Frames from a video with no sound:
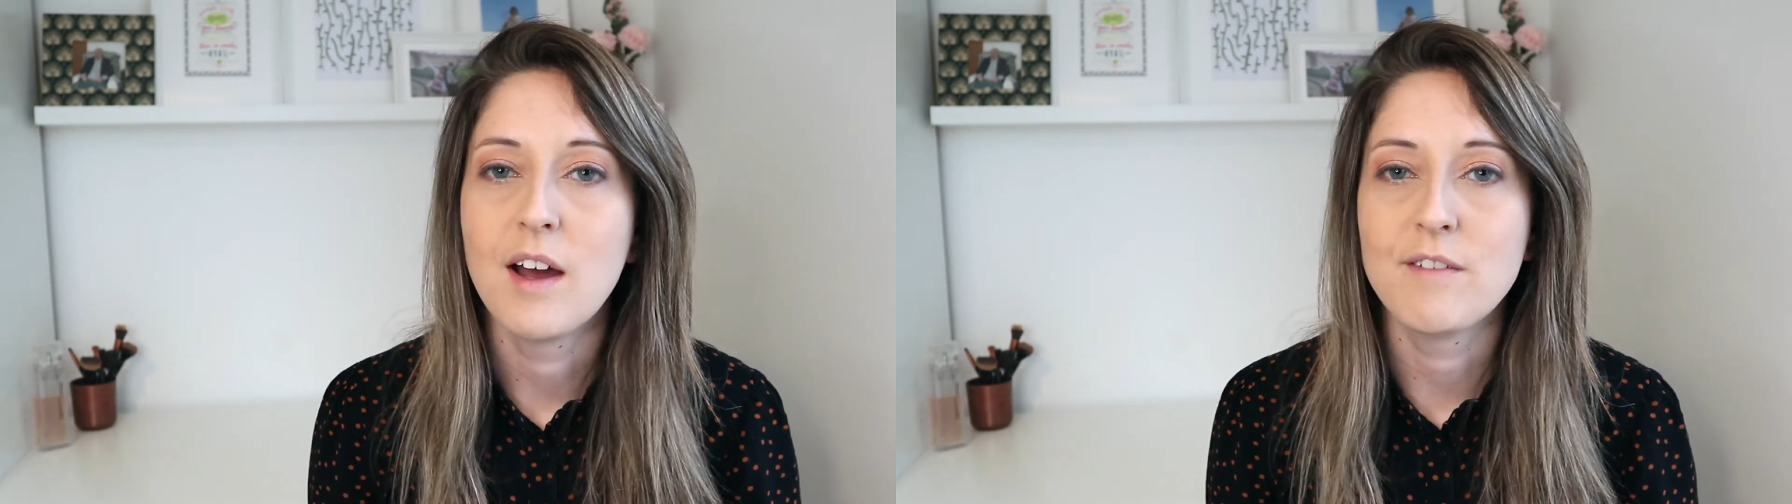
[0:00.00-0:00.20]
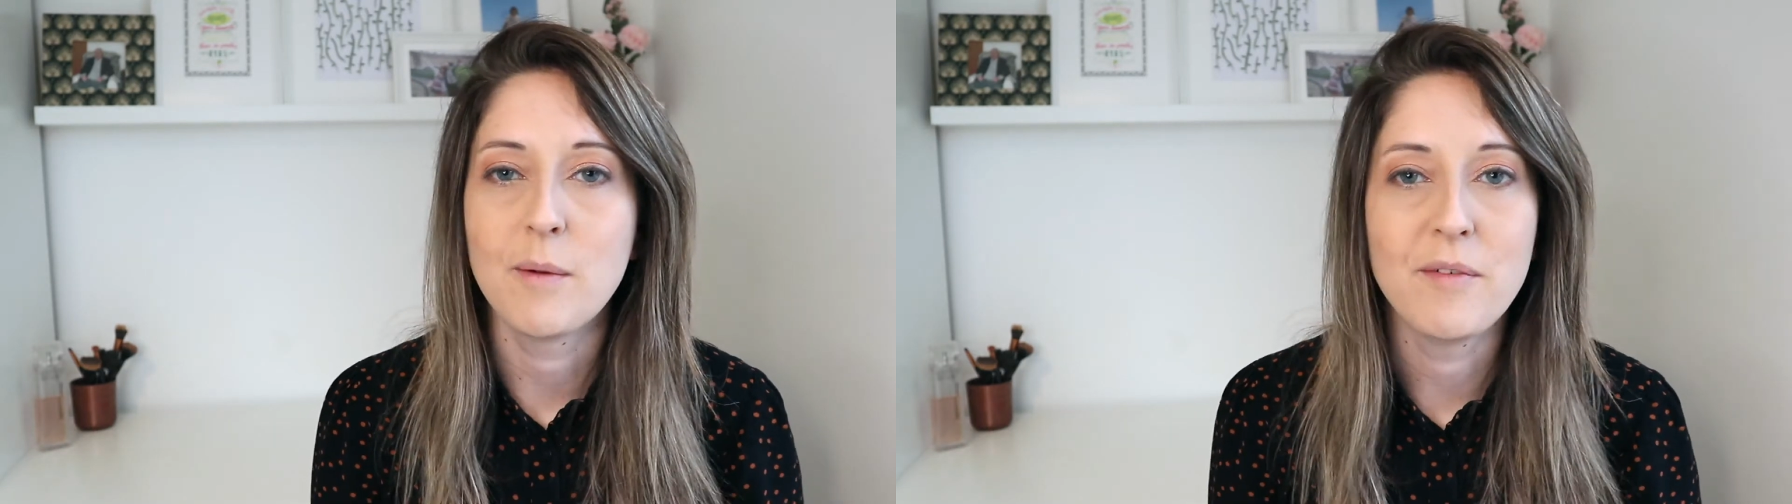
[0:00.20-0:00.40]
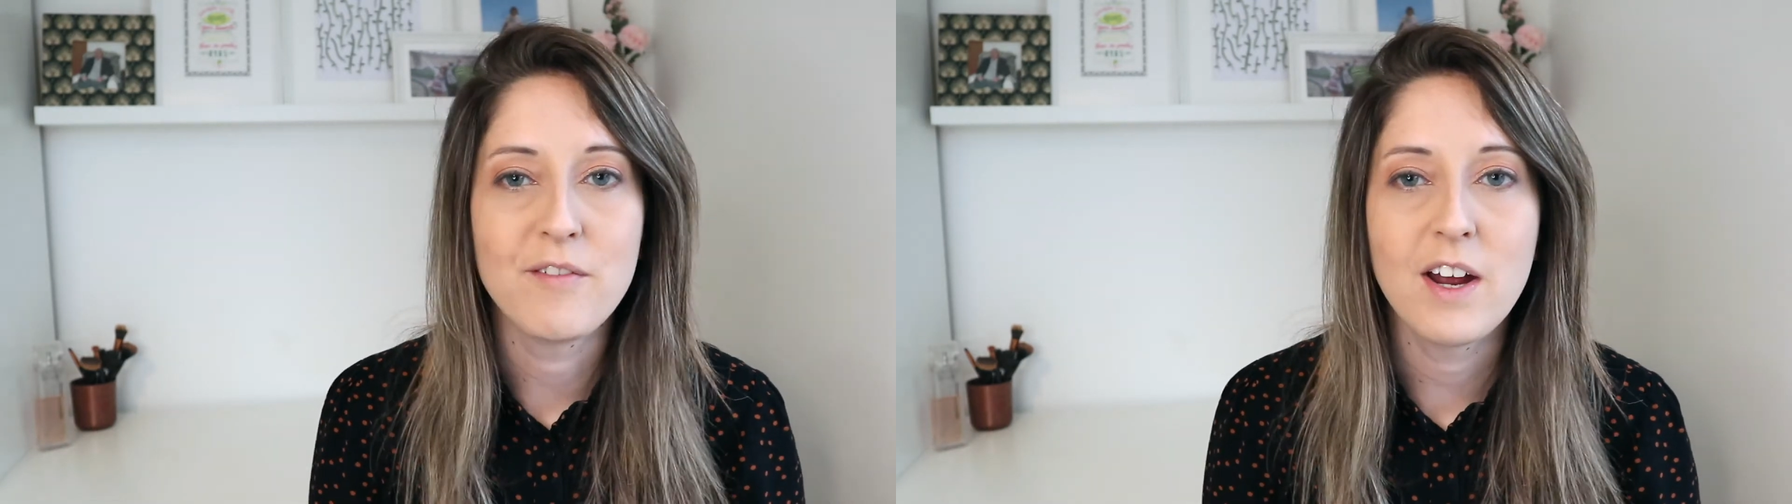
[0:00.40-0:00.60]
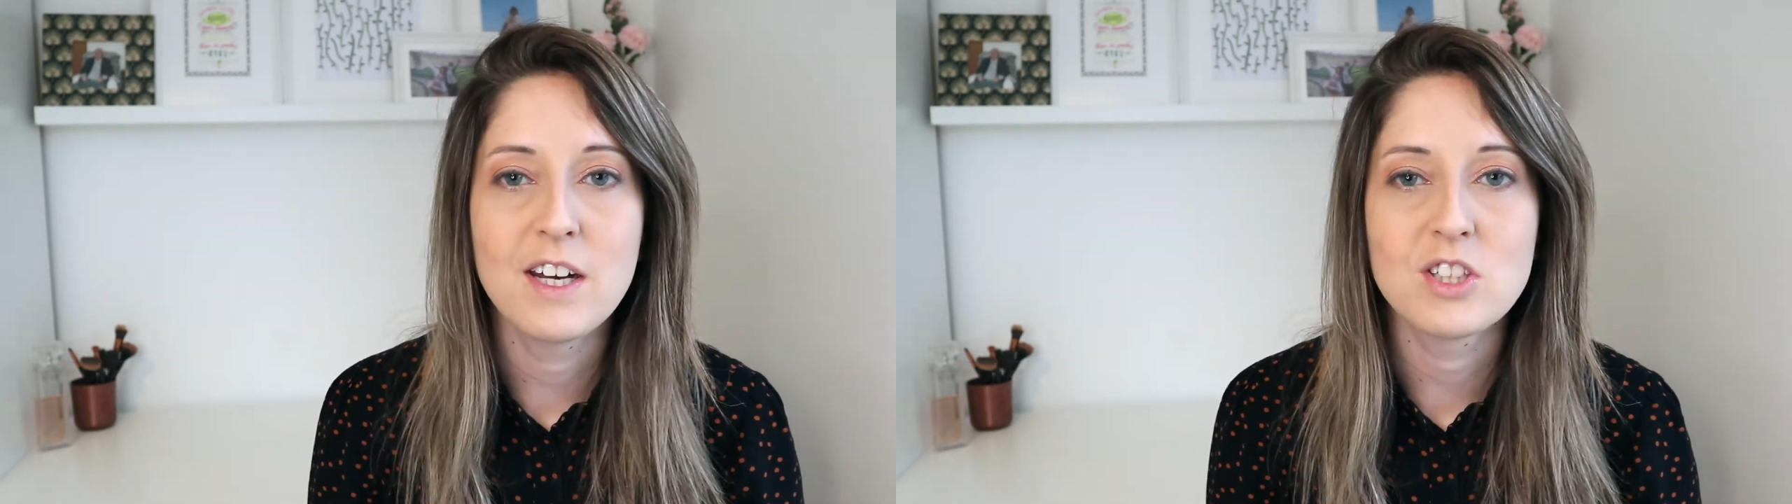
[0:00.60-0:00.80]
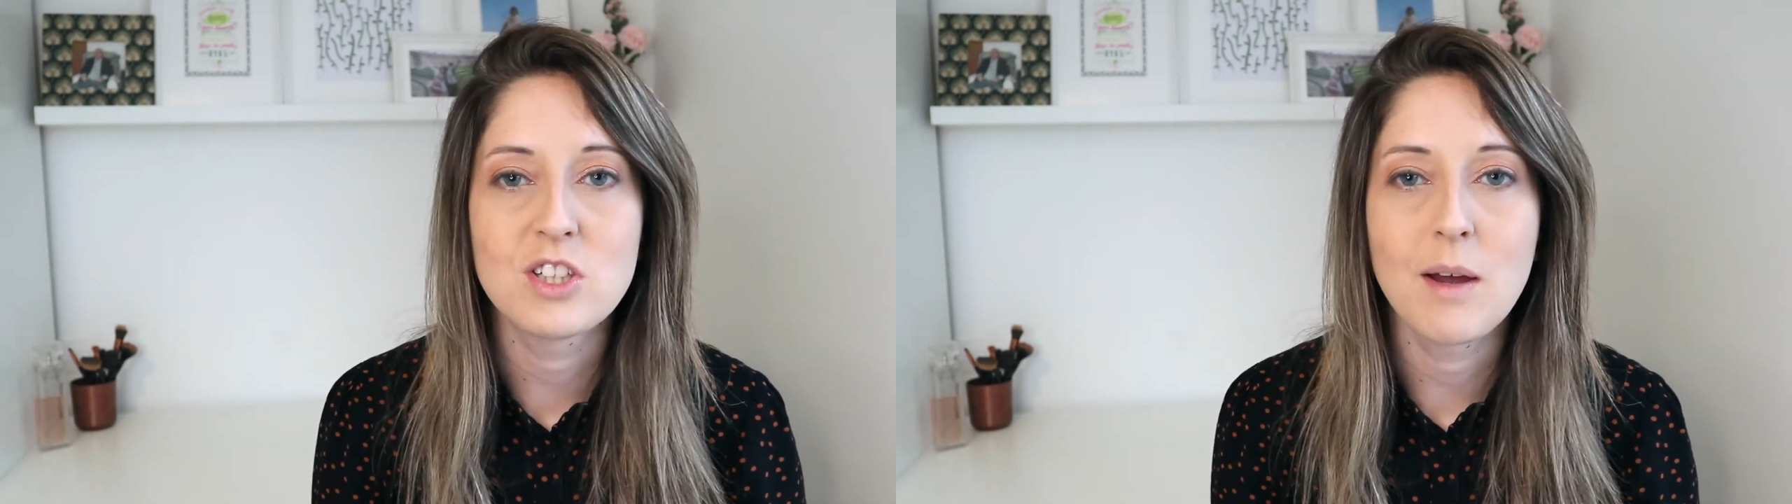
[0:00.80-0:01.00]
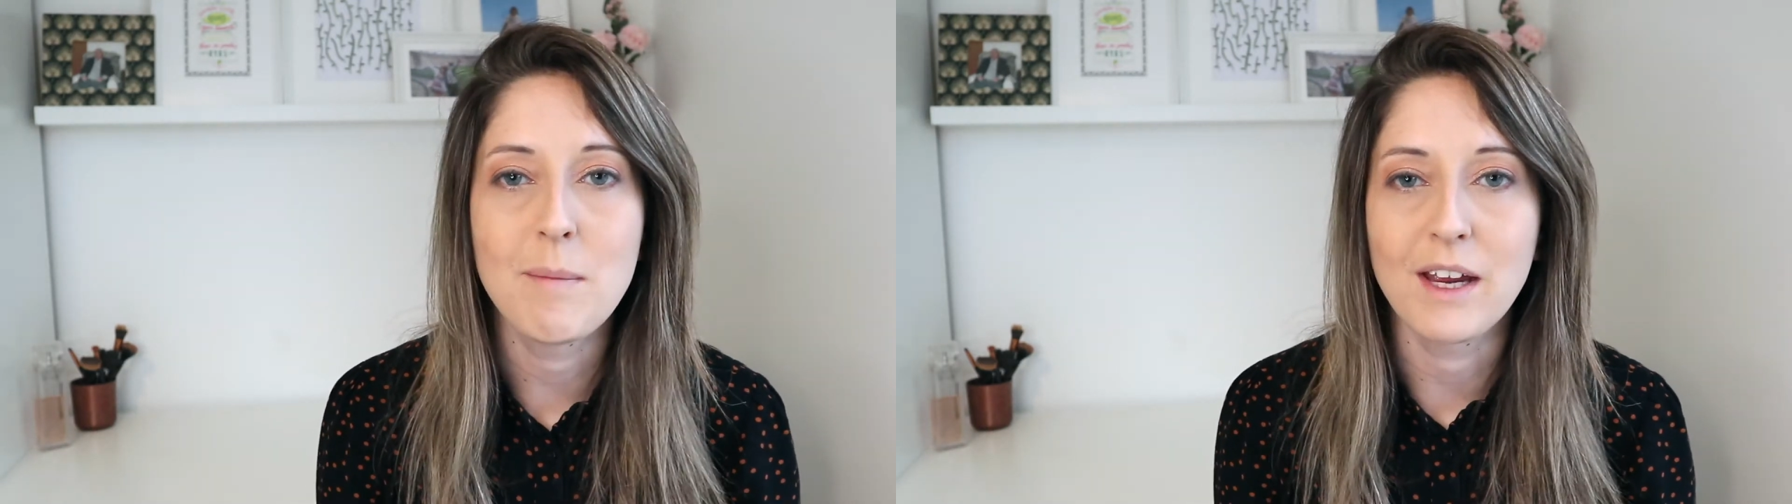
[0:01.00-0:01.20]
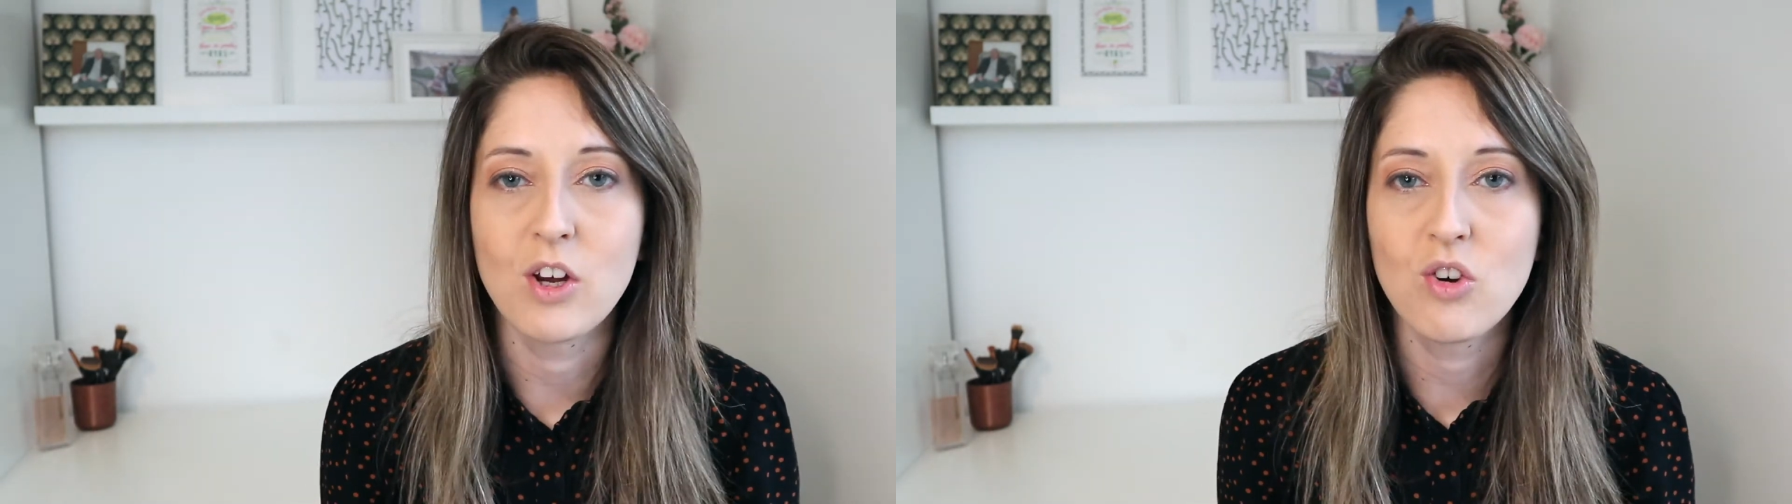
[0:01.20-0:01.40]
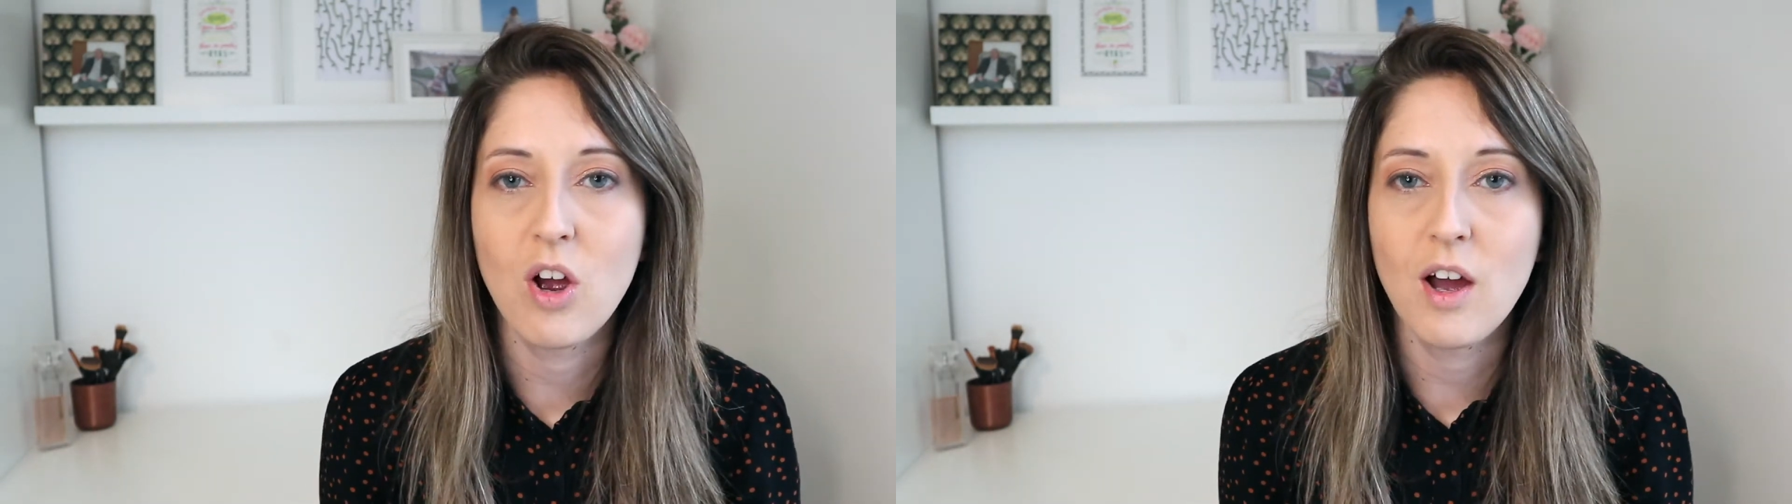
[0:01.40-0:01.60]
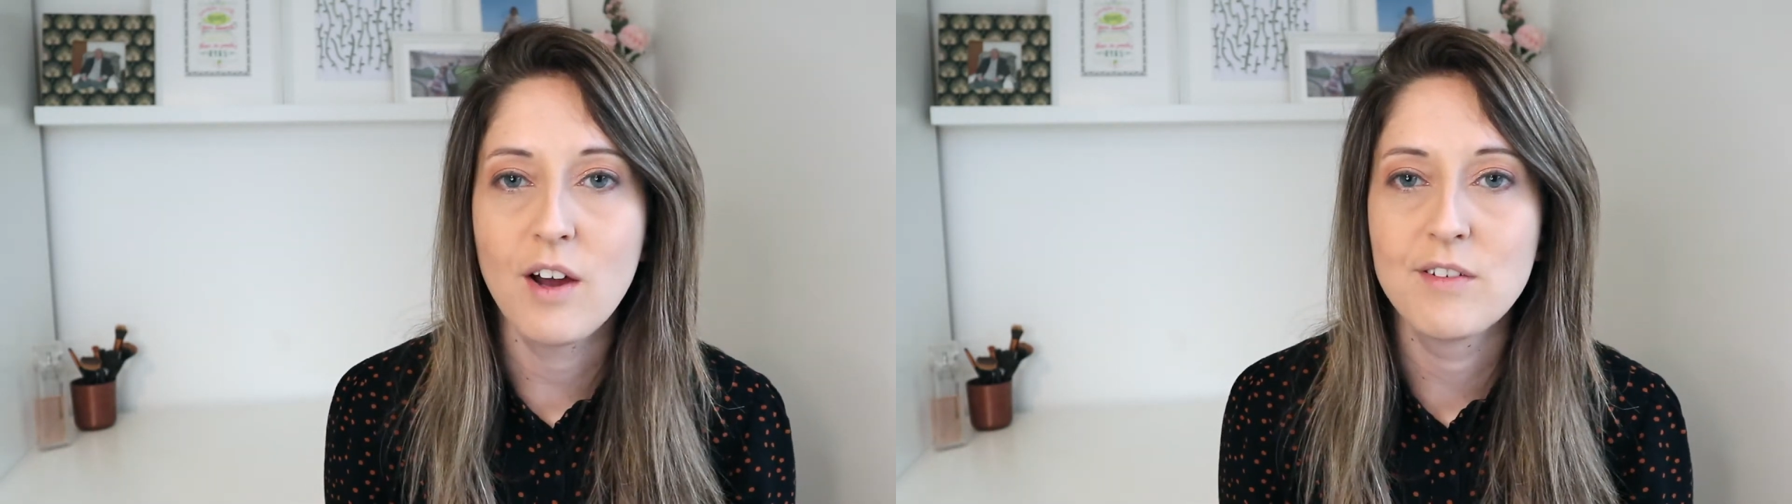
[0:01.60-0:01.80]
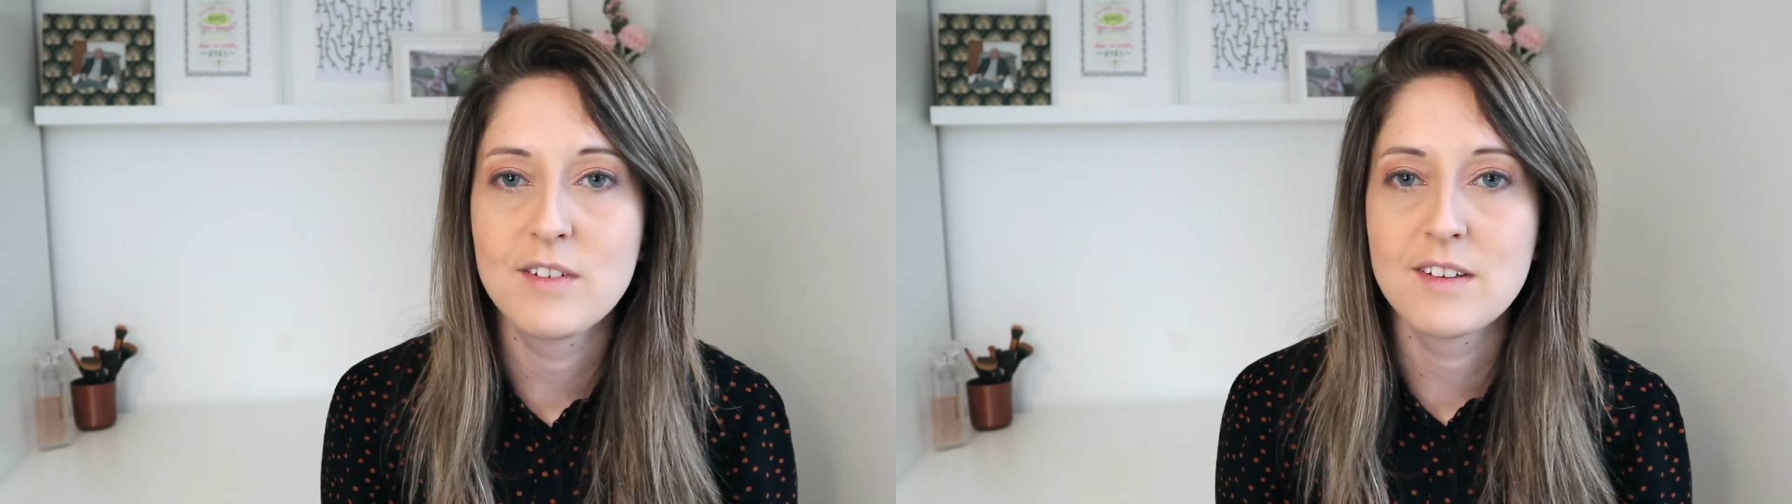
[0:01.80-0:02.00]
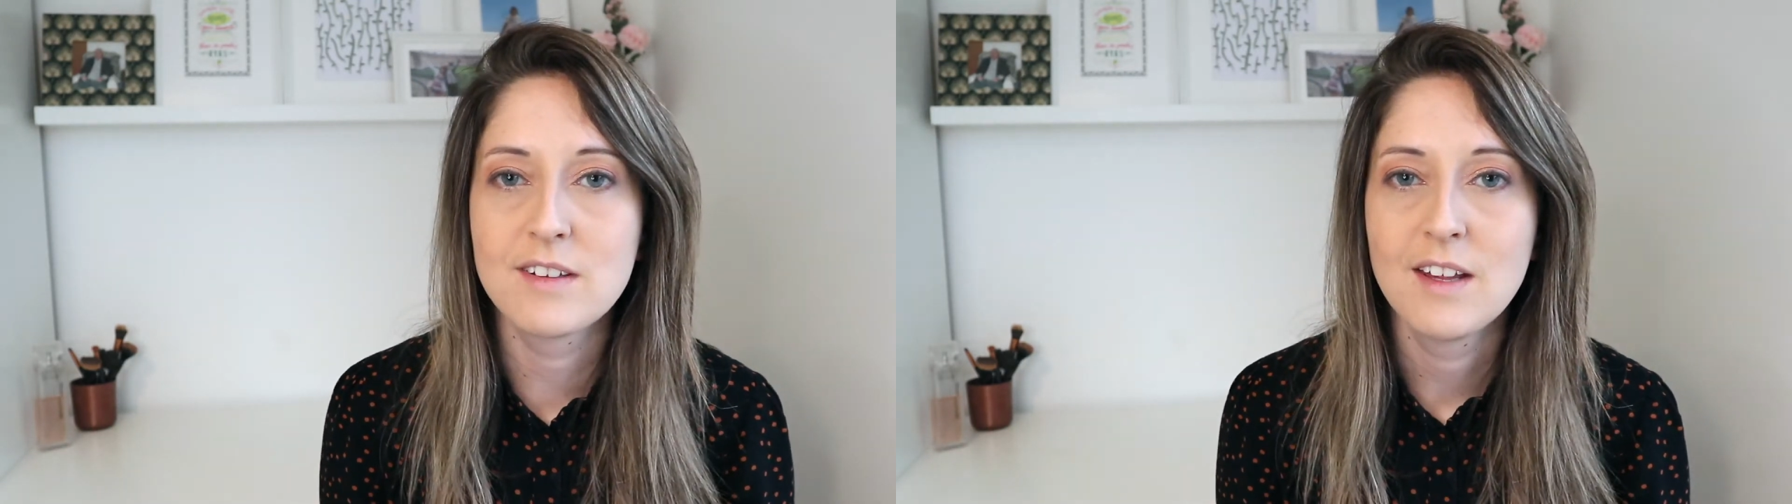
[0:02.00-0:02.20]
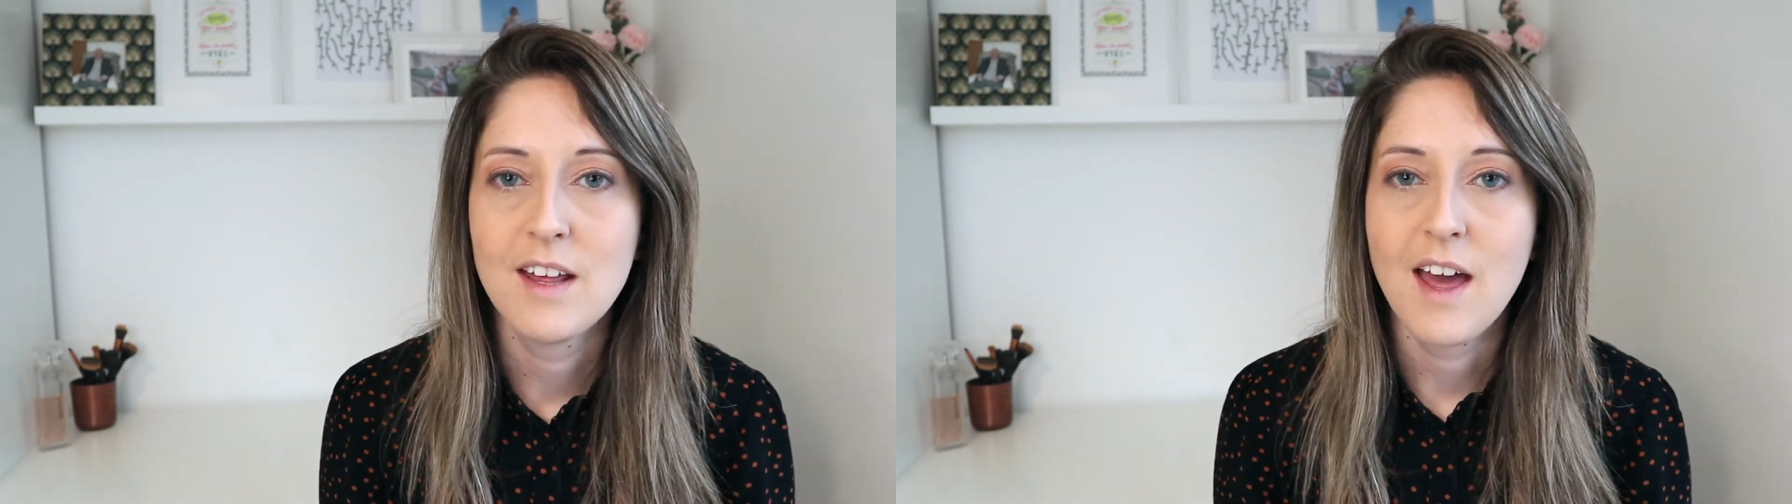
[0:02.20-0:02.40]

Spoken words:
flipping furniture, making crafts,